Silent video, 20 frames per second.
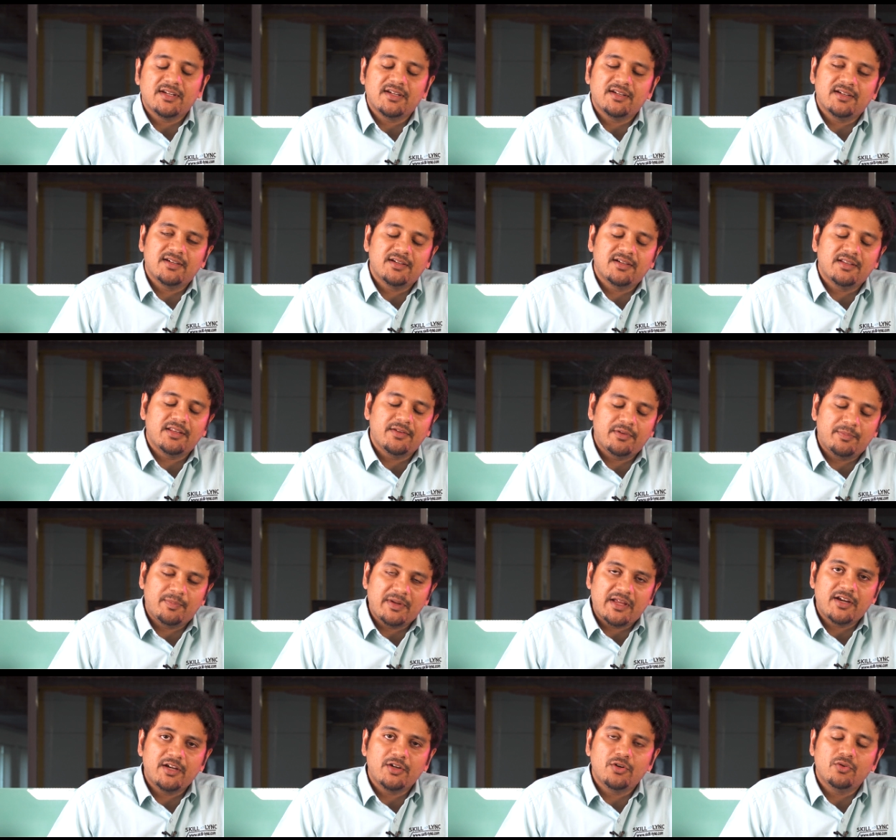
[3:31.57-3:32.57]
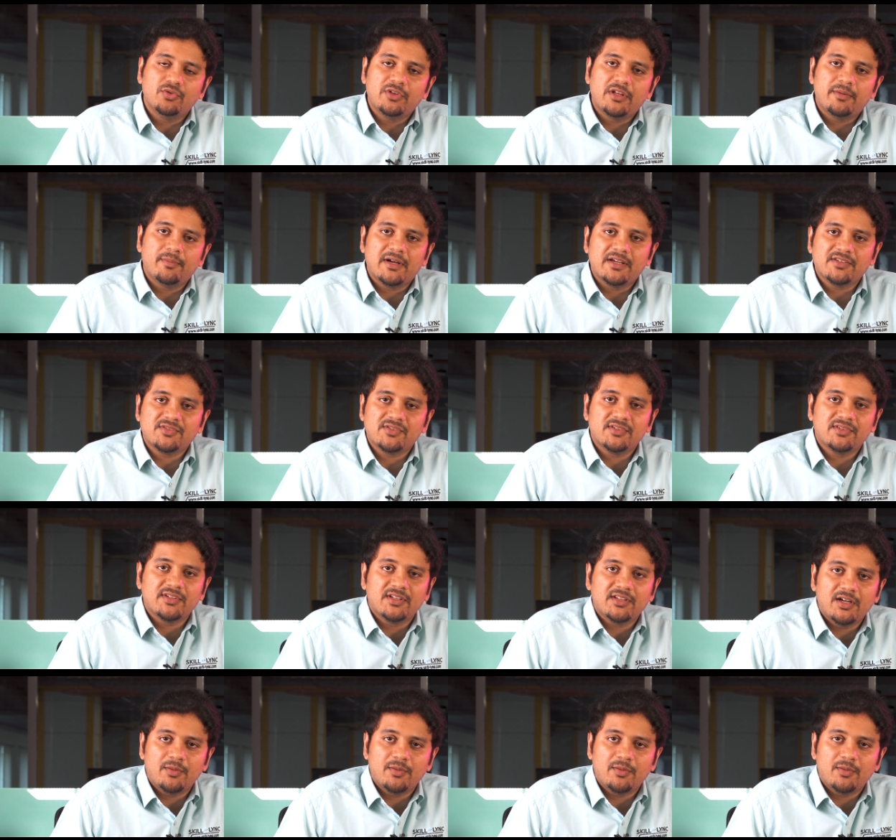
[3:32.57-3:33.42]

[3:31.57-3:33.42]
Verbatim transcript: they were planning to do their masters at